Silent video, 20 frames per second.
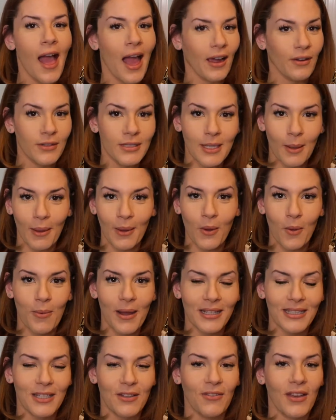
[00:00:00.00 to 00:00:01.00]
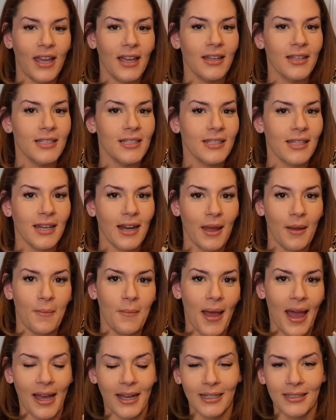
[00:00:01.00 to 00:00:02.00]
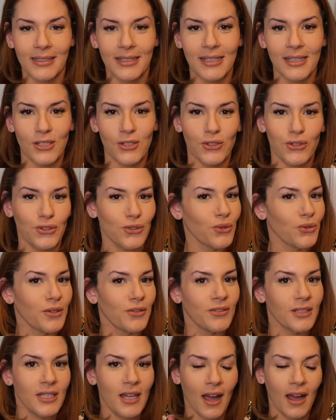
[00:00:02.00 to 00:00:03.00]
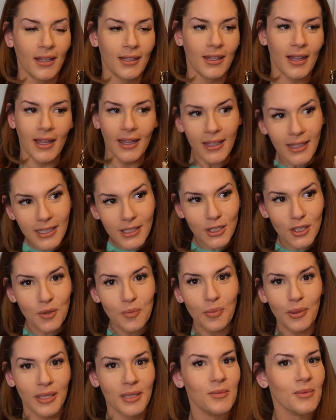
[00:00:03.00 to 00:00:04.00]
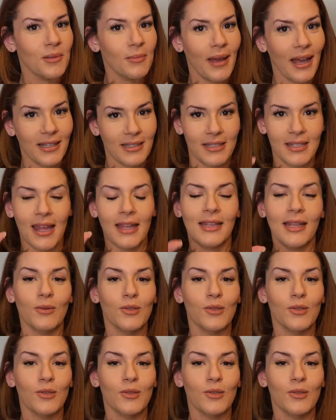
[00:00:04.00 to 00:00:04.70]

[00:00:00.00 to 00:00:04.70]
every time I go back to Vegas and I'm at Caesars Louis Vuitton, like, it just brings me back to that.